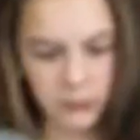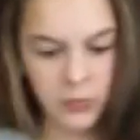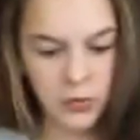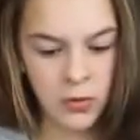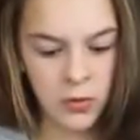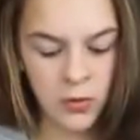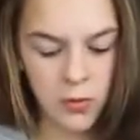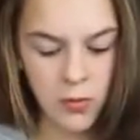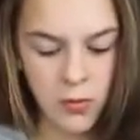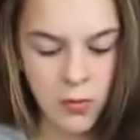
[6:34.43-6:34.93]

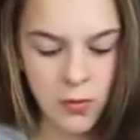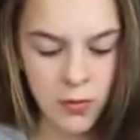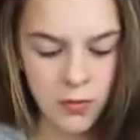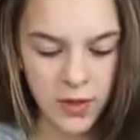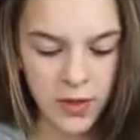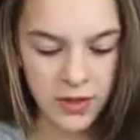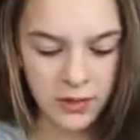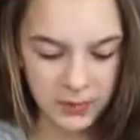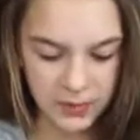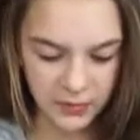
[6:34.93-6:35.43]
Ooh,
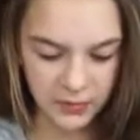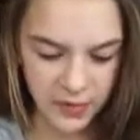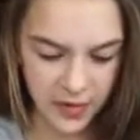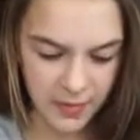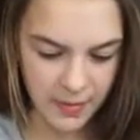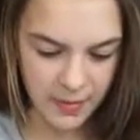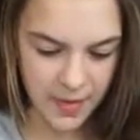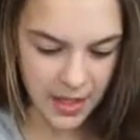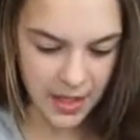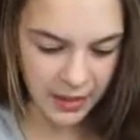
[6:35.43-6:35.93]
this one's from
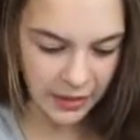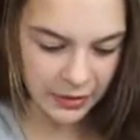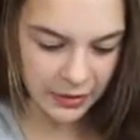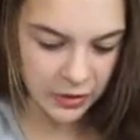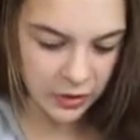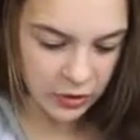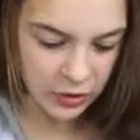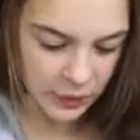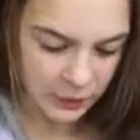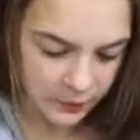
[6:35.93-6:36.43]
the
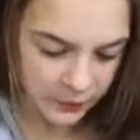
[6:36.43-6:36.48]
beach.